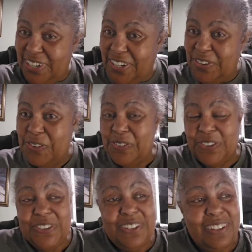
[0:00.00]
running
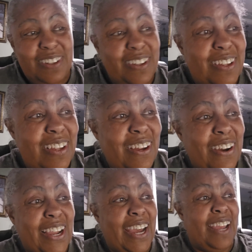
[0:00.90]
over.
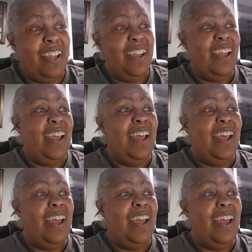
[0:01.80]
Okay?